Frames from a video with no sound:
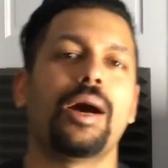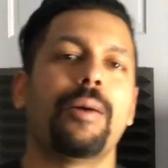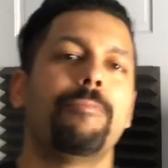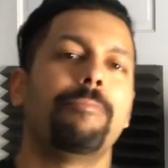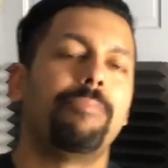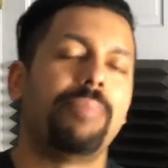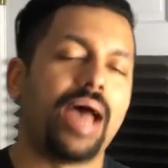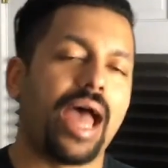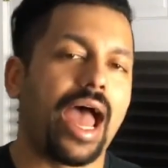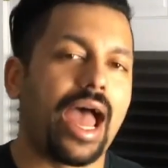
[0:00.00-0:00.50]
I'm
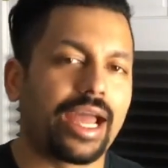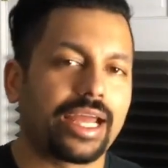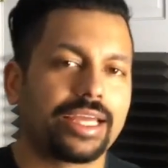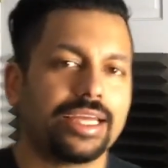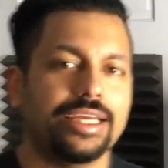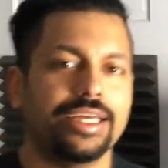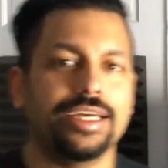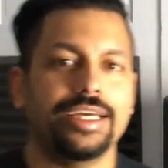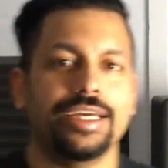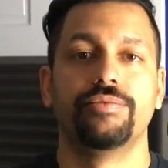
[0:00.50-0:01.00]

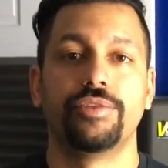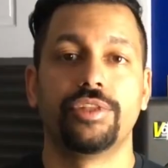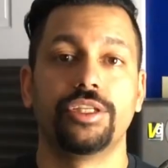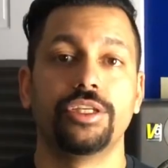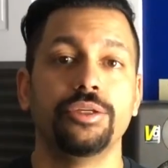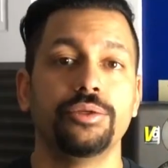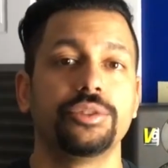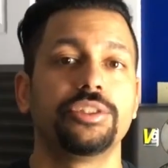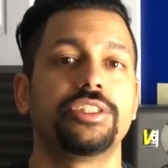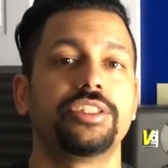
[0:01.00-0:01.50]
back. The
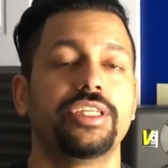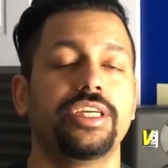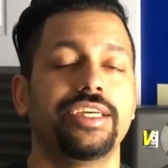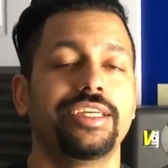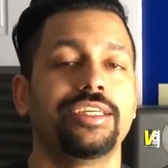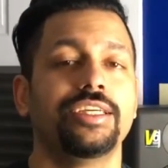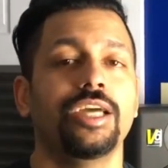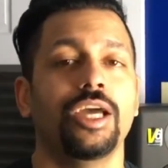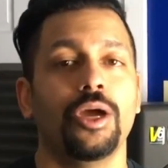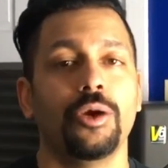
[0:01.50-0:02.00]
newest
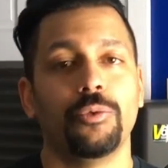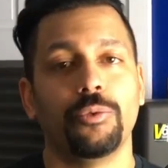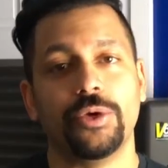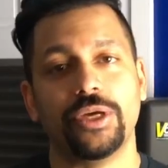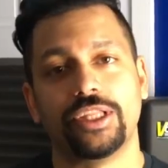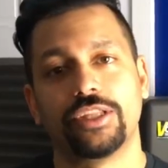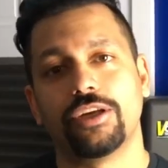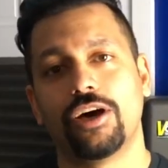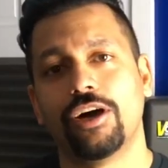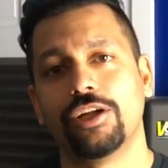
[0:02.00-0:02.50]
thing
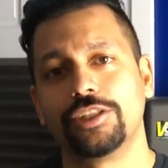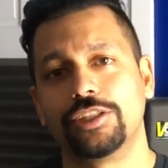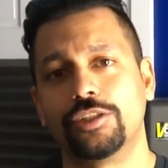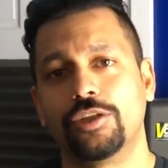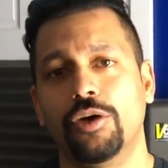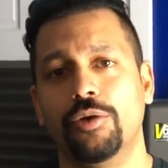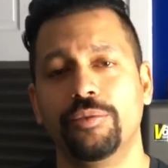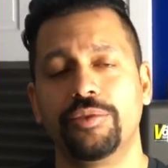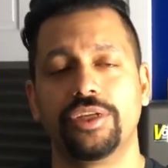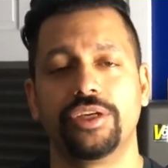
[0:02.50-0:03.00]
with all this
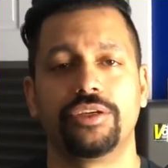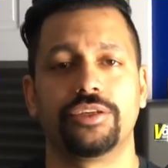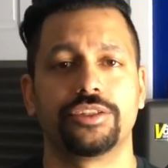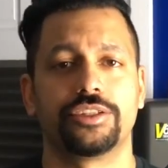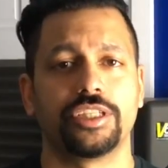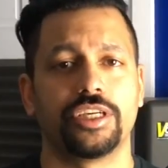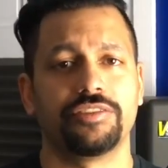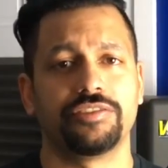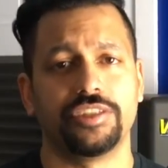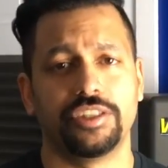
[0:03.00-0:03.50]
home theater
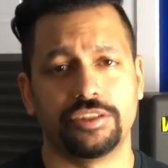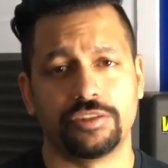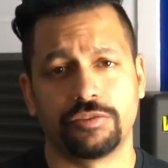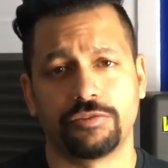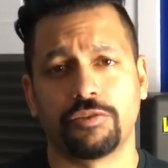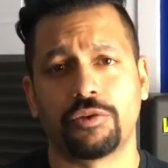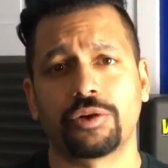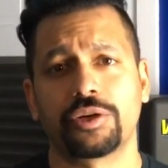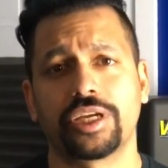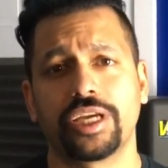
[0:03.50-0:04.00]
stuff is
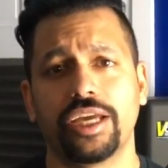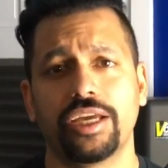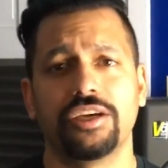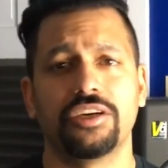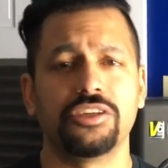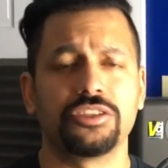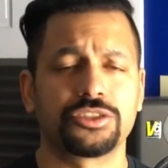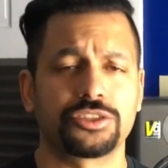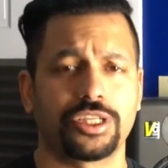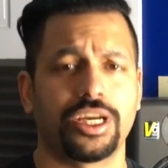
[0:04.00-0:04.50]
4K
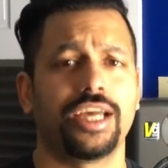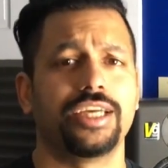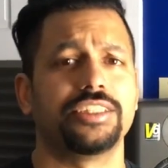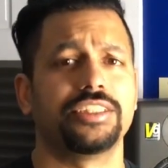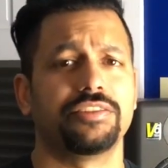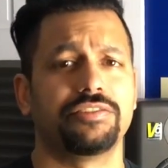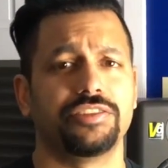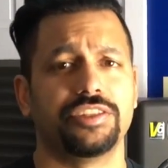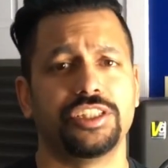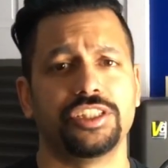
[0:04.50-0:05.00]
ultra high
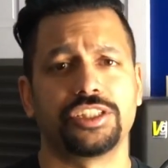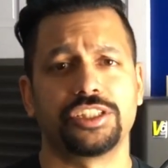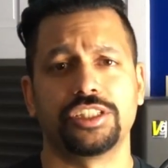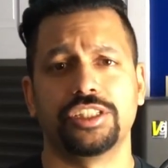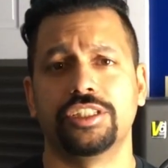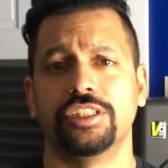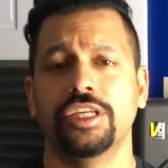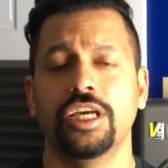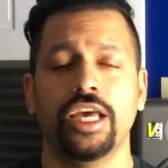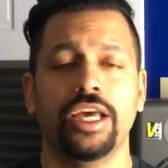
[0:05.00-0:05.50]

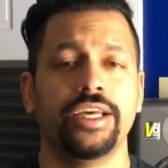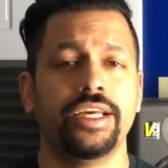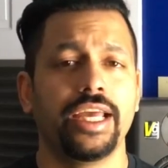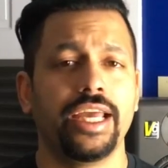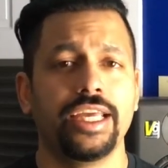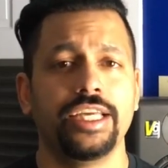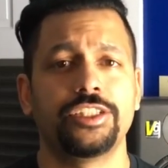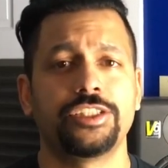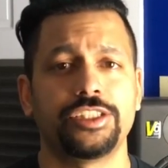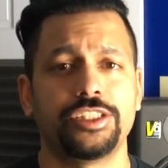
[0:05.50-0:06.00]
definition,
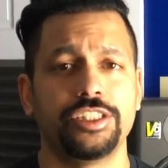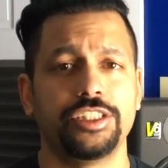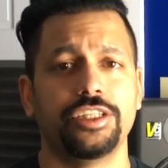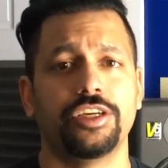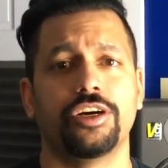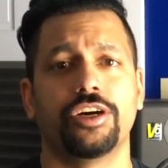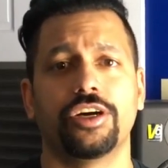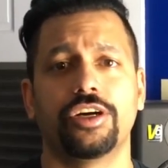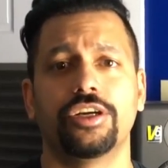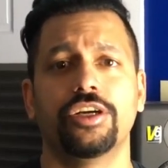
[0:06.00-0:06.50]

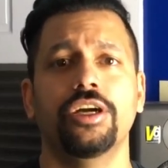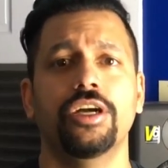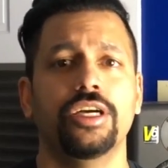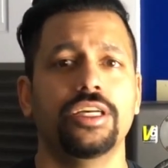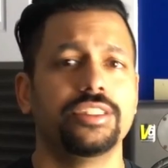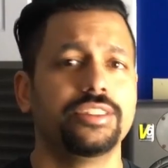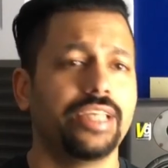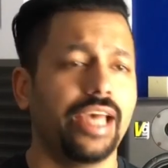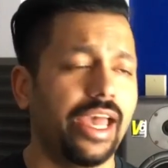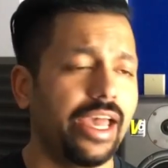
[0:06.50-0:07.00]
HDR,
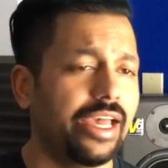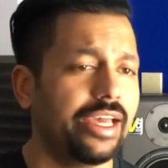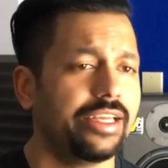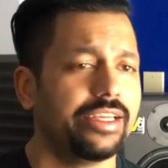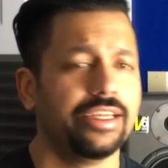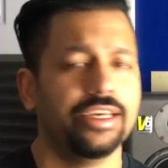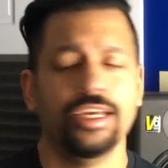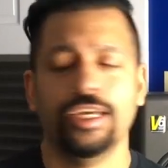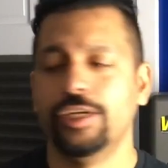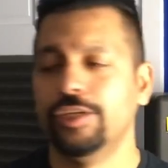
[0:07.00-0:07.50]

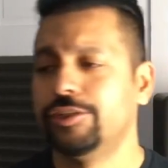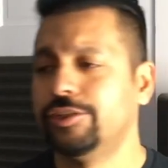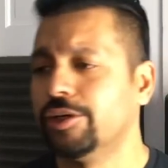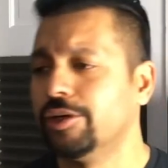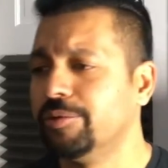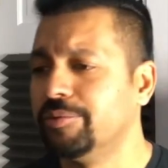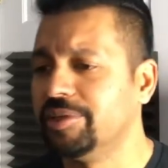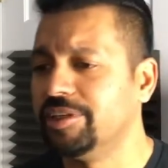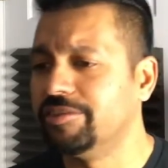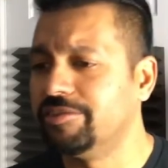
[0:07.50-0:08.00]
10,
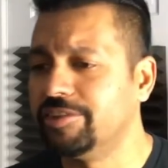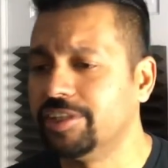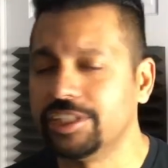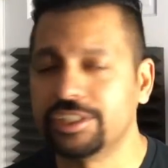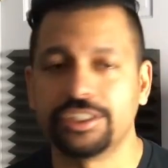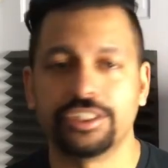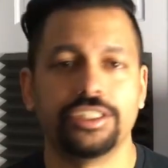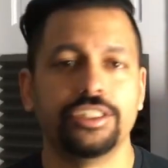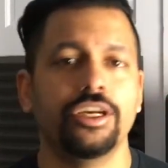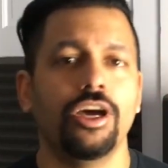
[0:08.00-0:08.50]
Dolby
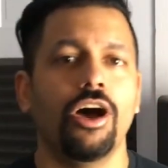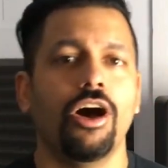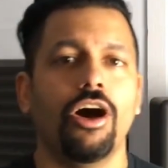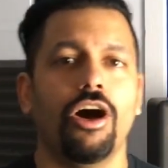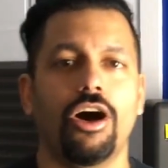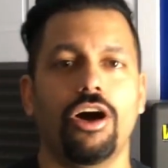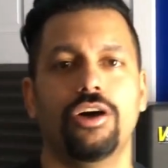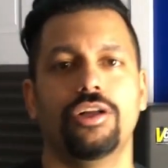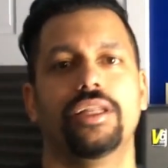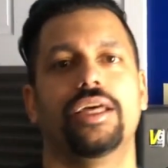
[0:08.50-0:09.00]
Vision,
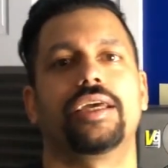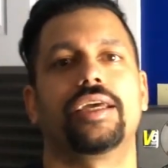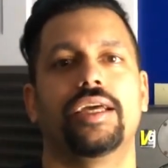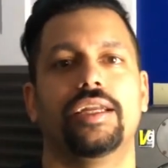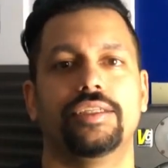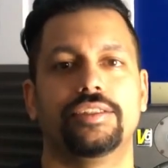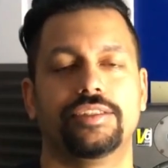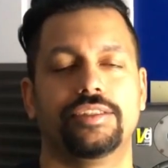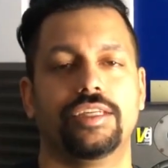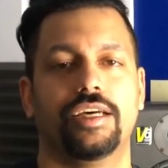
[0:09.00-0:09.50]
all that
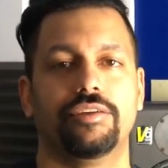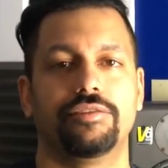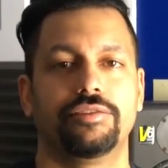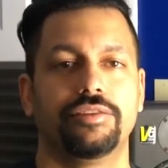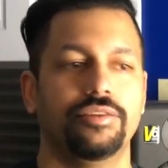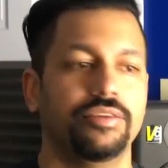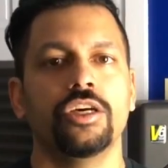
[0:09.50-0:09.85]
kind of stuff.